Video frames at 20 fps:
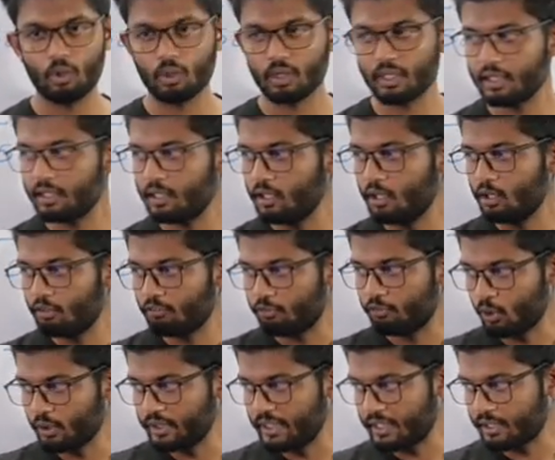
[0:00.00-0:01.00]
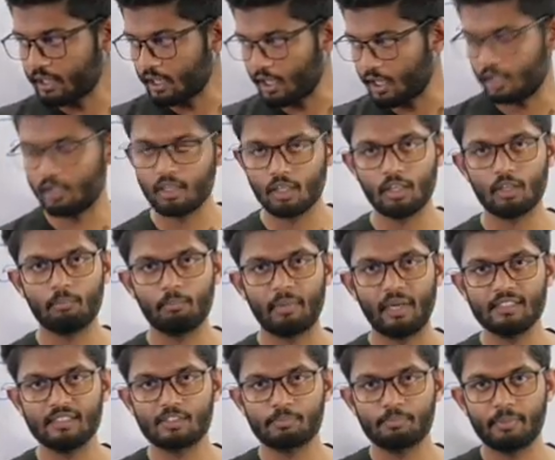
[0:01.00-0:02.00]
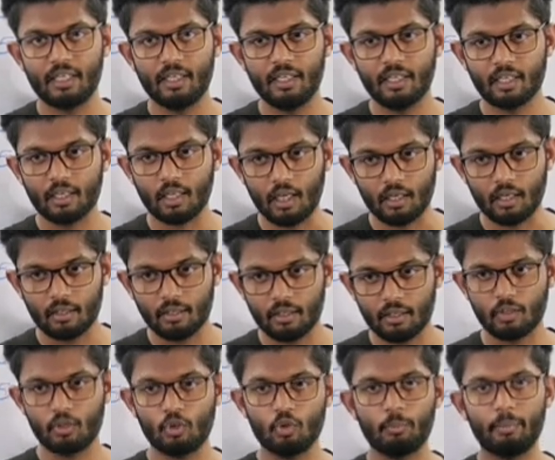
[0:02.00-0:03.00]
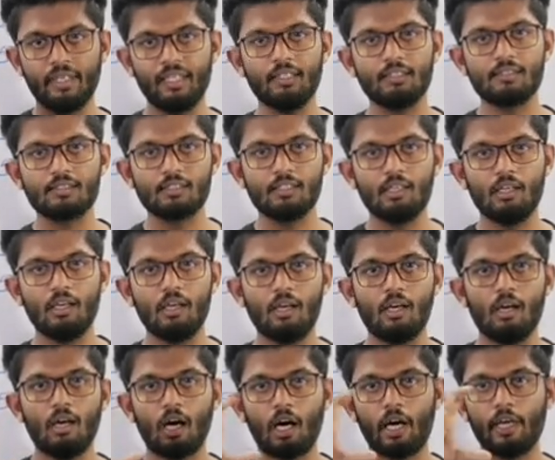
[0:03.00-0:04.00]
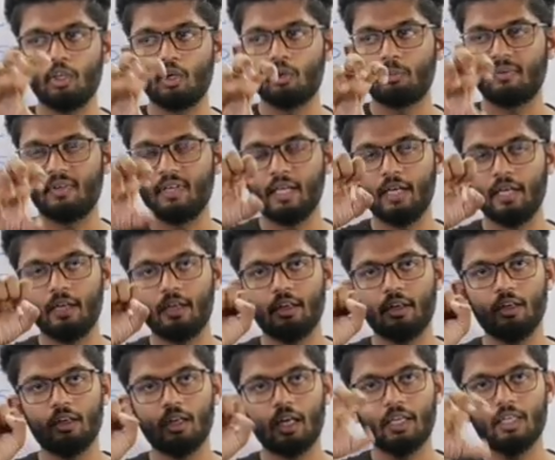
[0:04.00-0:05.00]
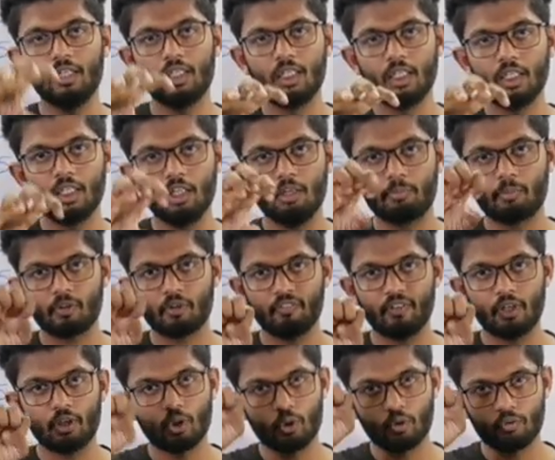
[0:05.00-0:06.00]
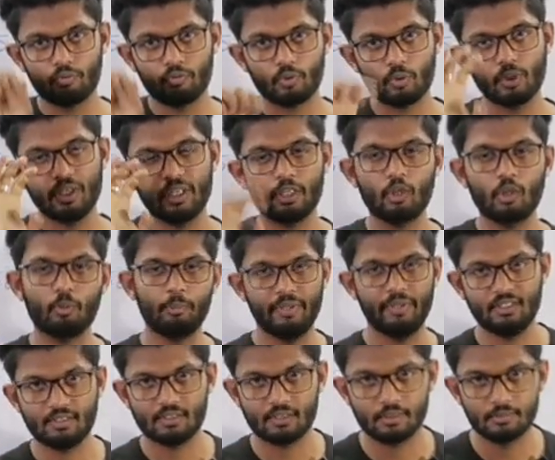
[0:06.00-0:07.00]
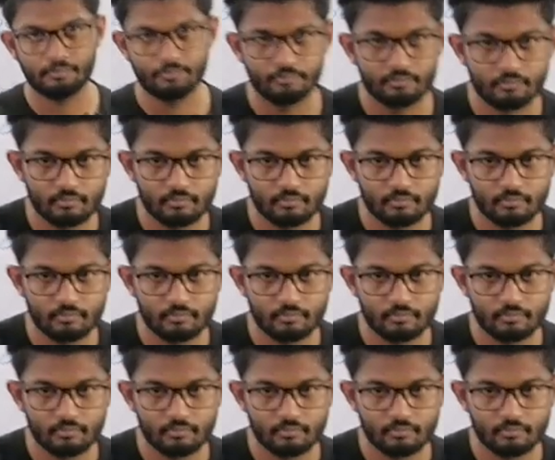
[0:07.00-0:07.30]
Okay, for that 100, by spending 100 rupees, I earned the profit of 20 rupees.